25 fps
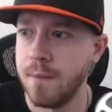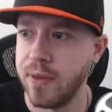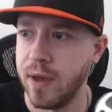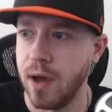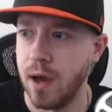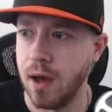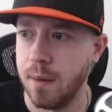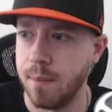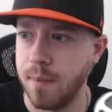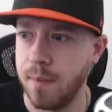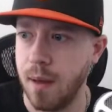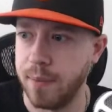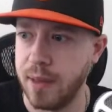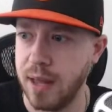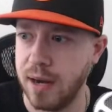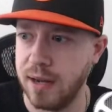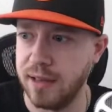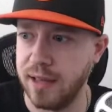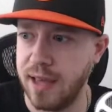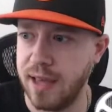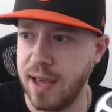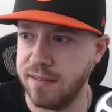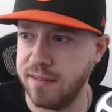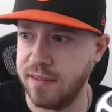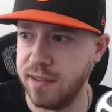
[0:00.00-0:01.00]
I'm getting
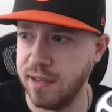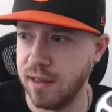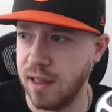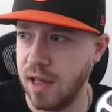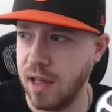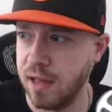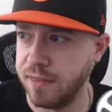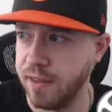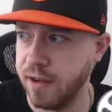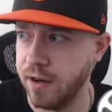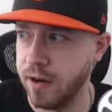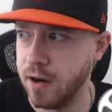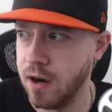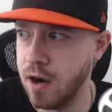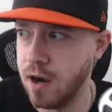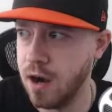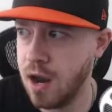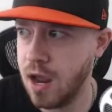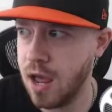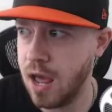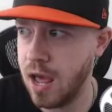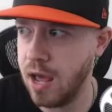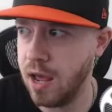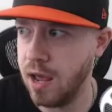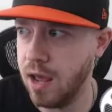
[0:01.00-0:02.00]
the KC a lot there,
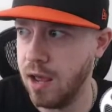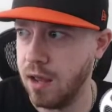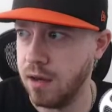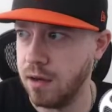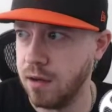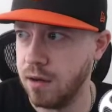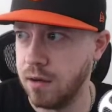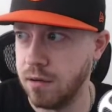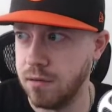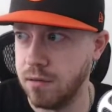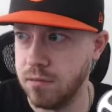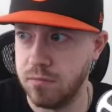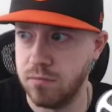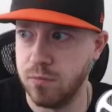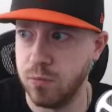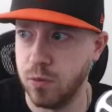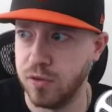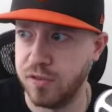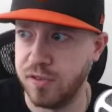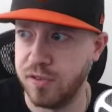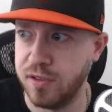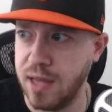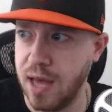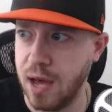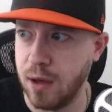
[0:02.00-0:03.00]
and we'll
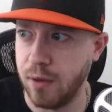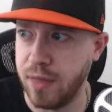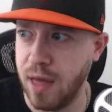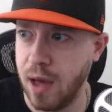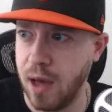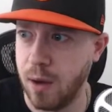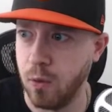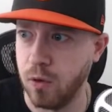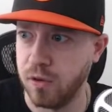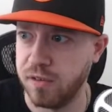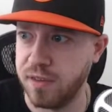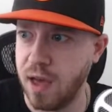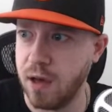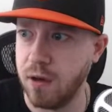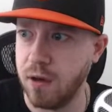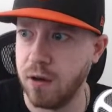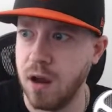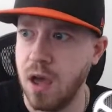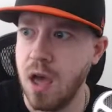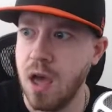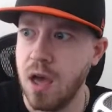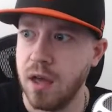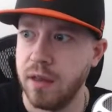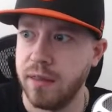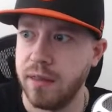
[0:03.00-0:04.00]
see how that works out.
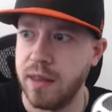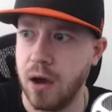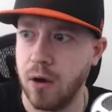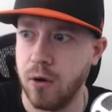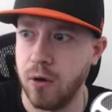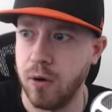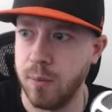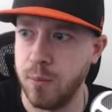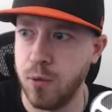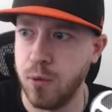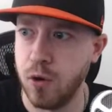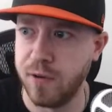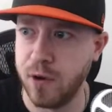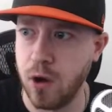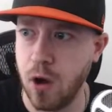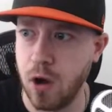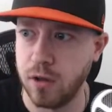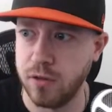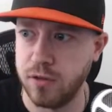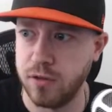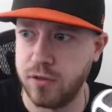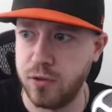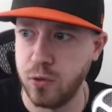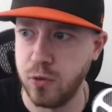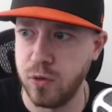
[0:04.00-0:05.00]
Now, moving
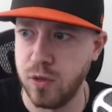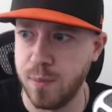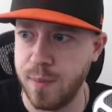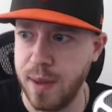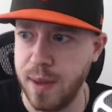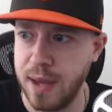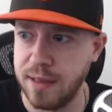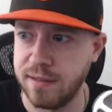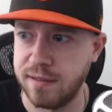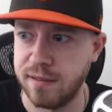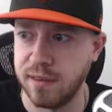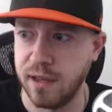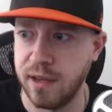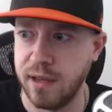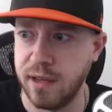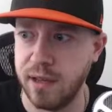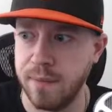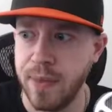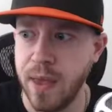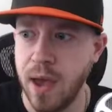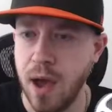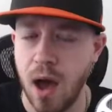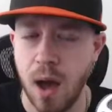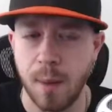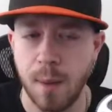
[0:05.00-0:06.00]
on to the main
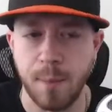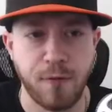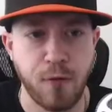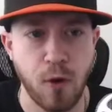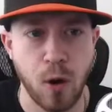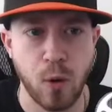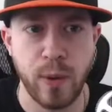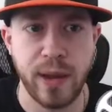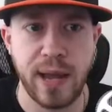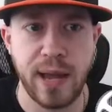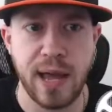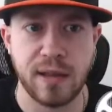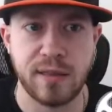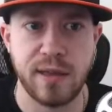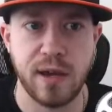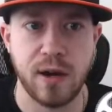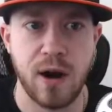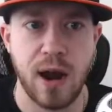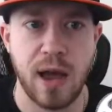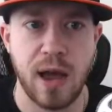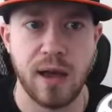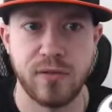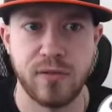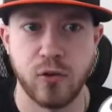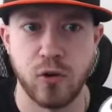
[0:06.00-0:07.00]
slate. Before we get there,
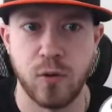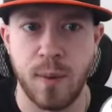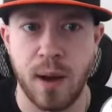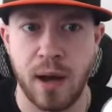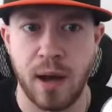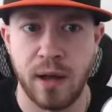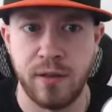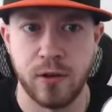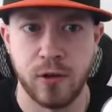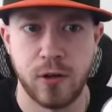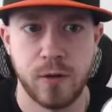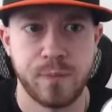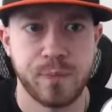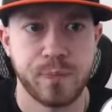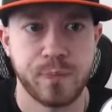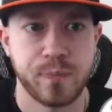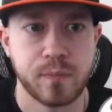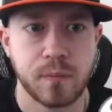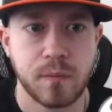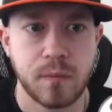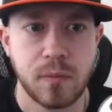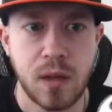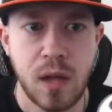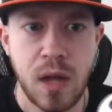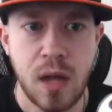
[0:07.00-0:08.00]
as a reminder,
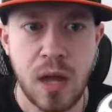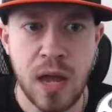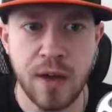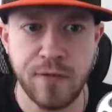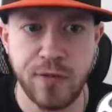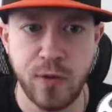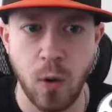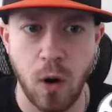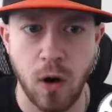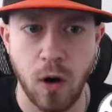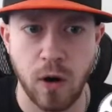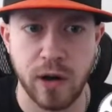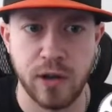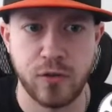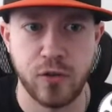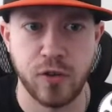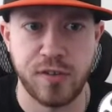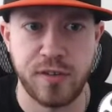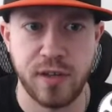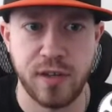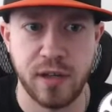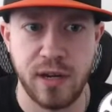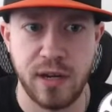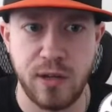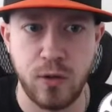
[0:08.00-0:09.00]
if you are
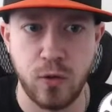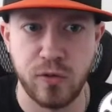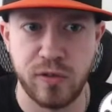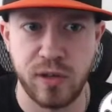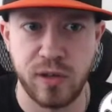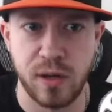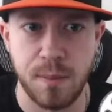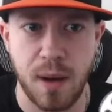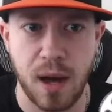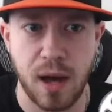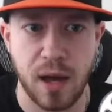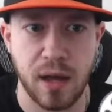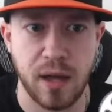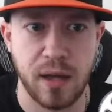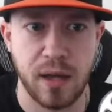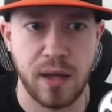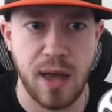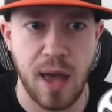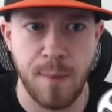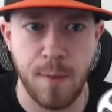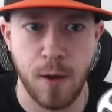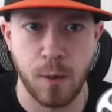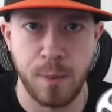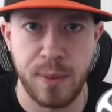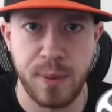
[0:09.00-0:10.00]
interested in using my
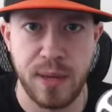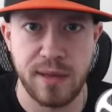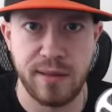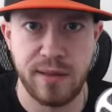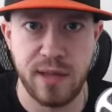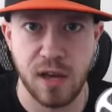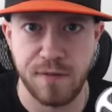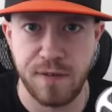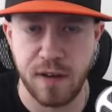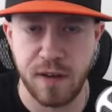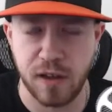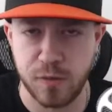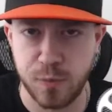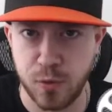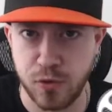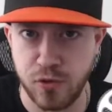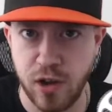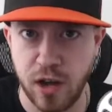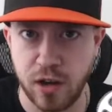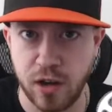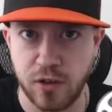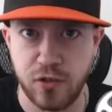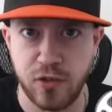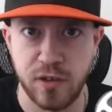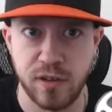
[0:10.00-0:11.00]
MLB DFS
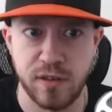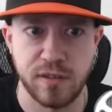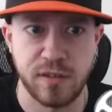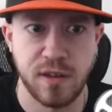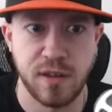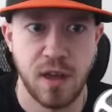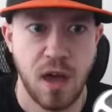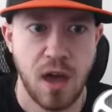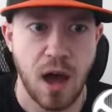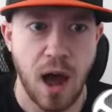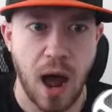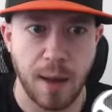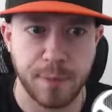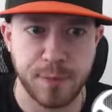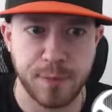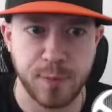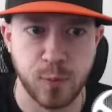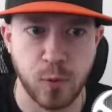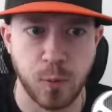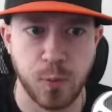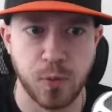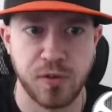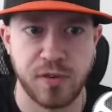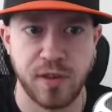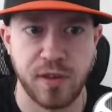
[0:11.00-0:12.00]
projections,
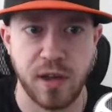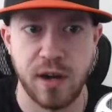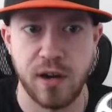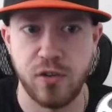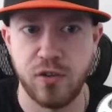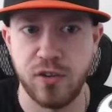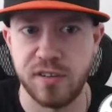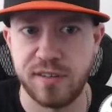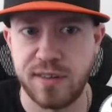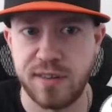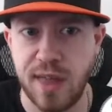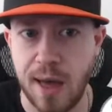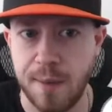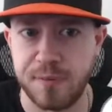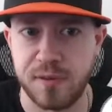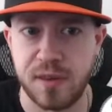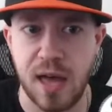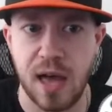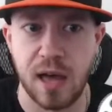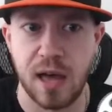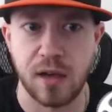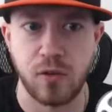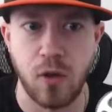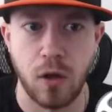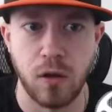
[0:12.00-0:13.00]
optimal percentages, top
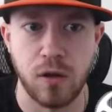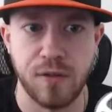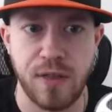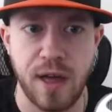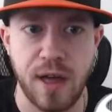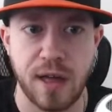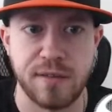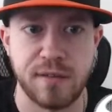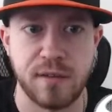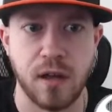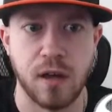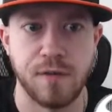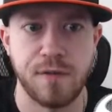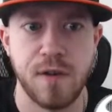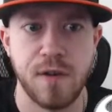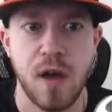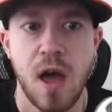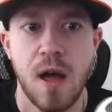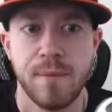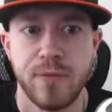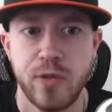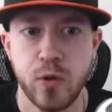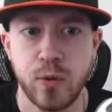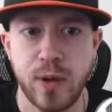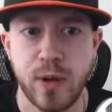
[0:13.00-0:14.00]
stacks, all of that stuff,
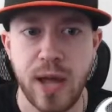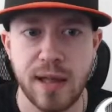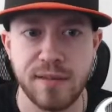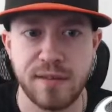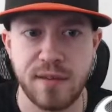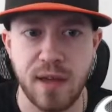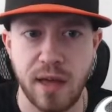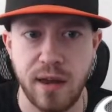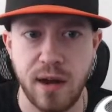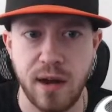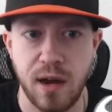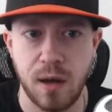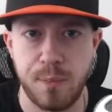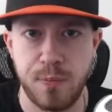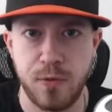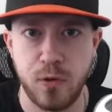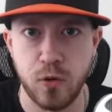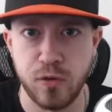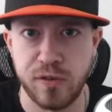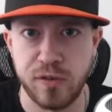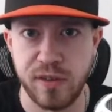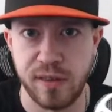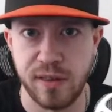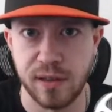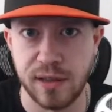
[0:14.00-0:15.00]
you can sign up
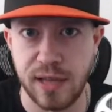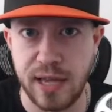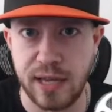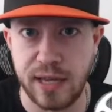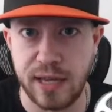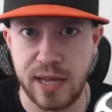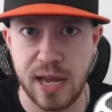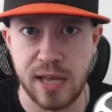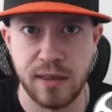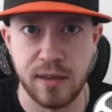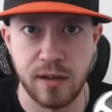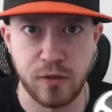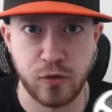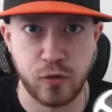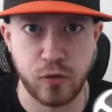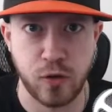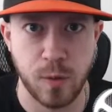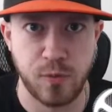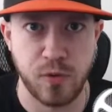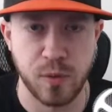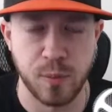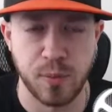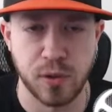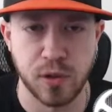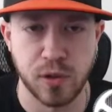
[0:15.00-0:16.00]
using the link in the
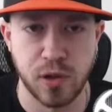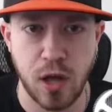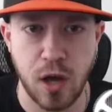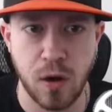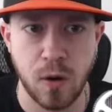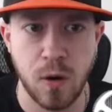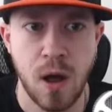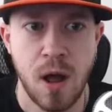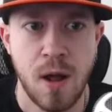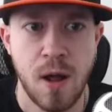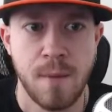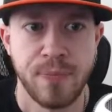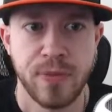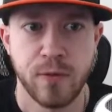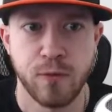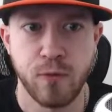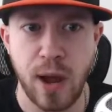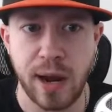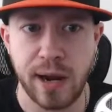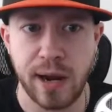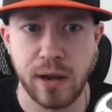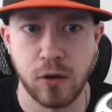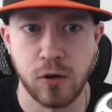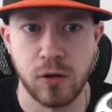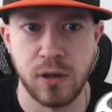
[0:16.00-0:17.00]
description below.
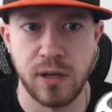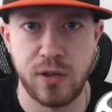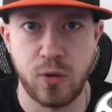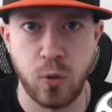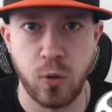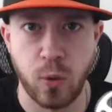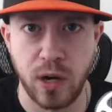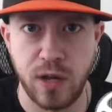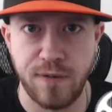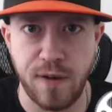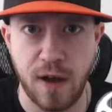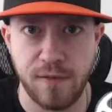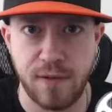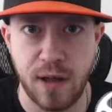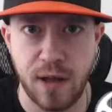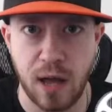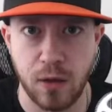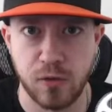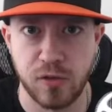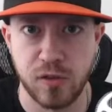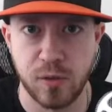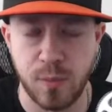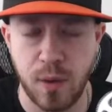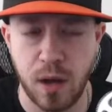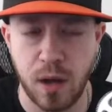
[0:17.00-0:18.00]
Regularly
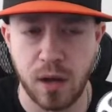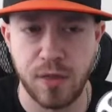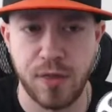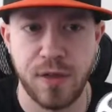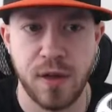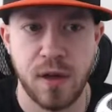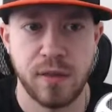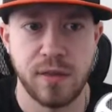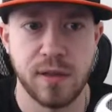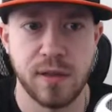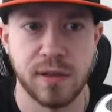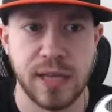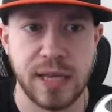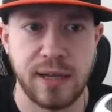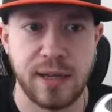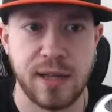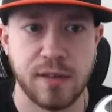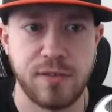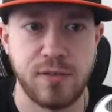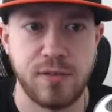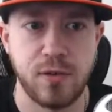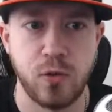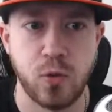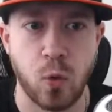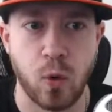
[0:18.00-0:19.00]
$25 a month. The link
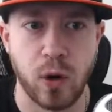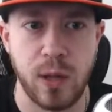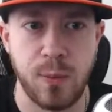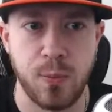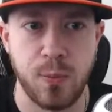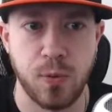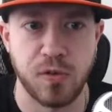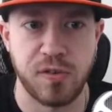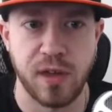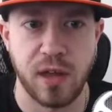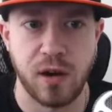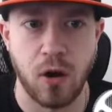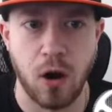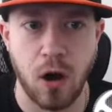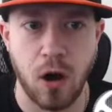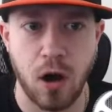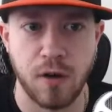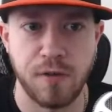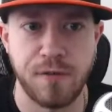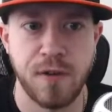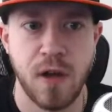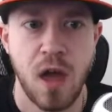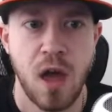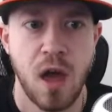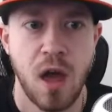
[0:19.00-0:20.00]
gets you 20%
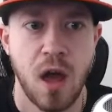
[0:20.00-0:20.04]
off.